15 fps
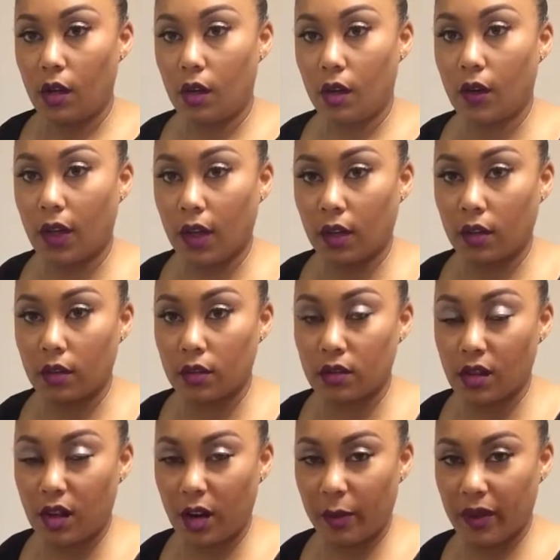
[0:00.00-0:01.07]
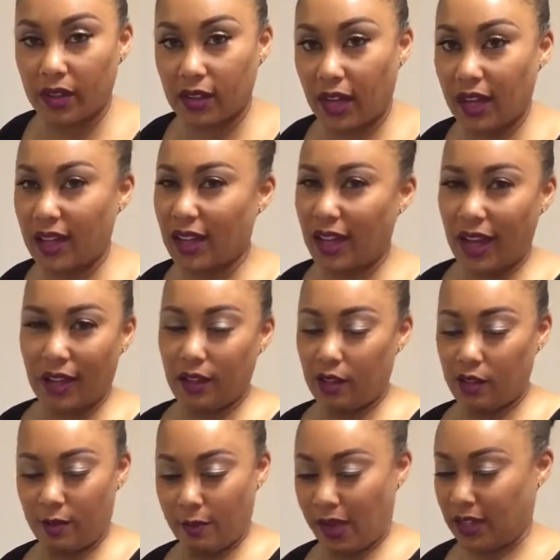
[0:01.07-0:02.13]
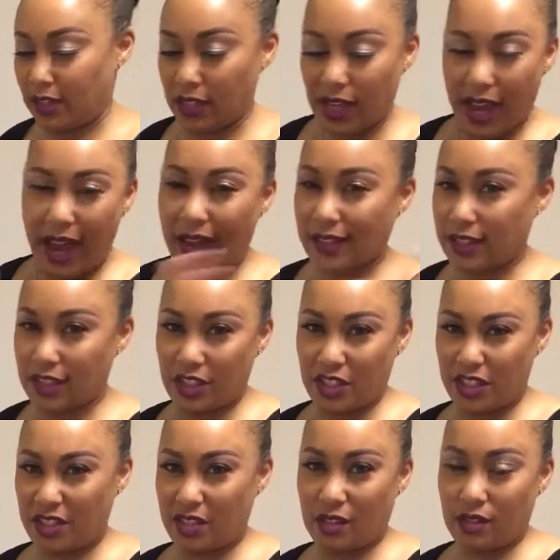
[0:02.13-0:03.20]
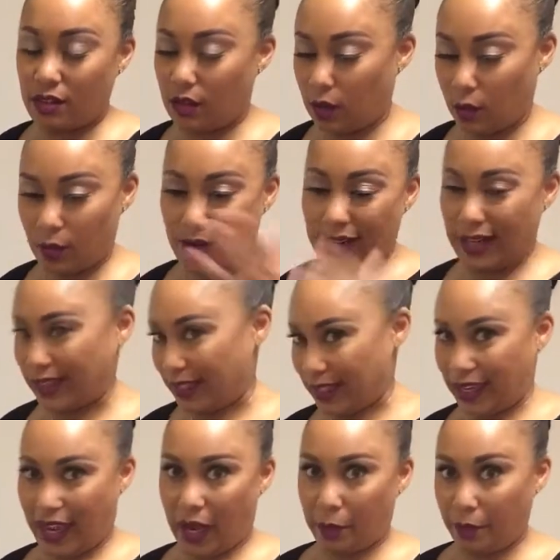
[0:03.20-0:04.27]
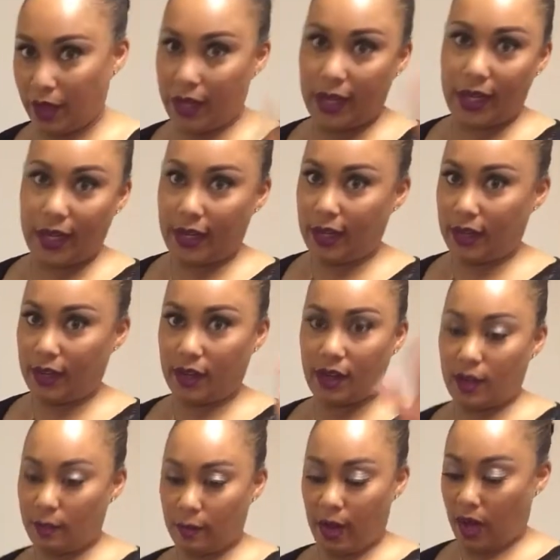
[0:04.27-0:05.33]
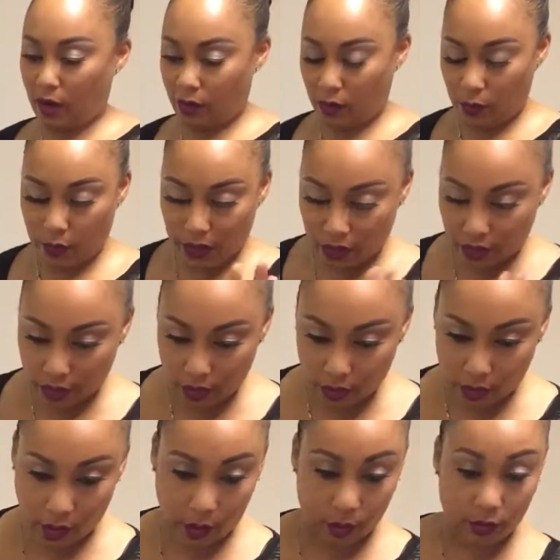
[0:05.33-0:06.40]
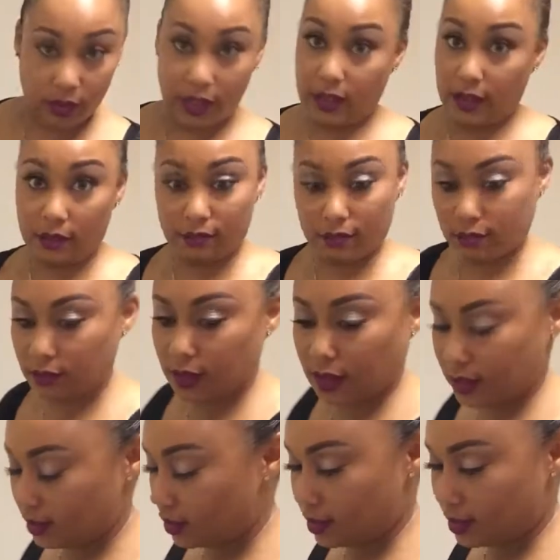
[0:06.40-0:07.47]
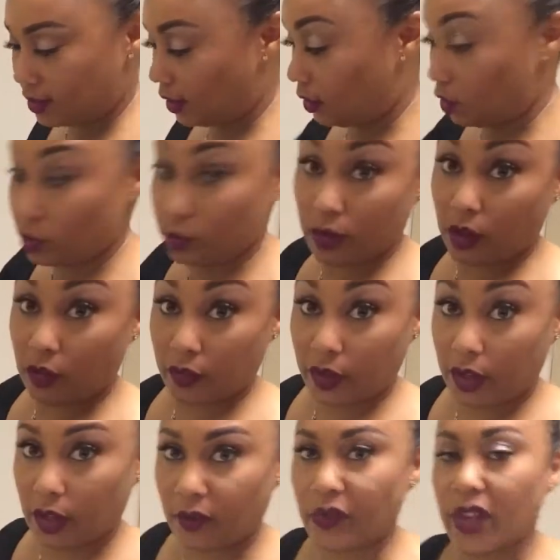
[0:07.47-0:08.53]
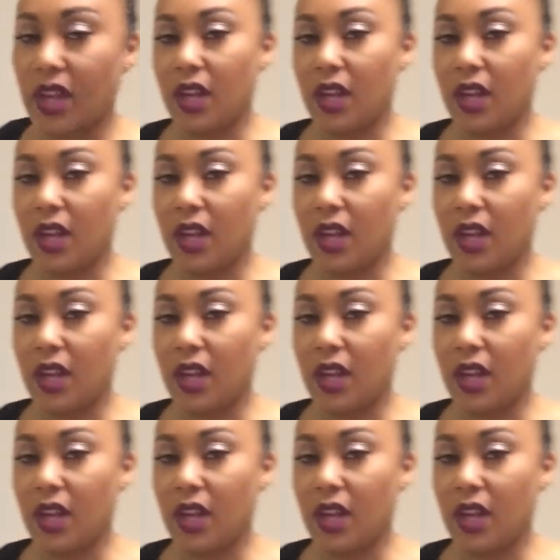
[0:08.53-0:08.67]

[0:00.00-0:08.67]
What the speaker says: Okay, sorry about that. It got a little messy. I had to just, you know, cut the camera and come back with, you know, it, and do it all again.